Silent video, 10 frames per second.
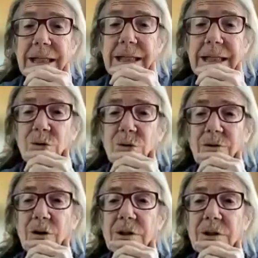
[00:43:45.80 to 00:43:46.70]
are you
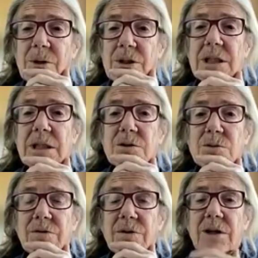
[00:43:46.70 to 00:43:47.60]
involved in the martinez
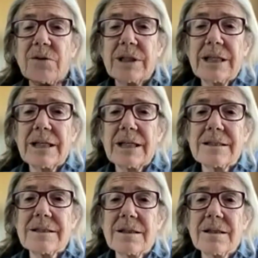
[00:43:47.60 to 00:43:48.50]
refinery
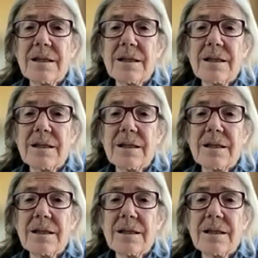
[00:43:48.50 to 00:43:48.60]
case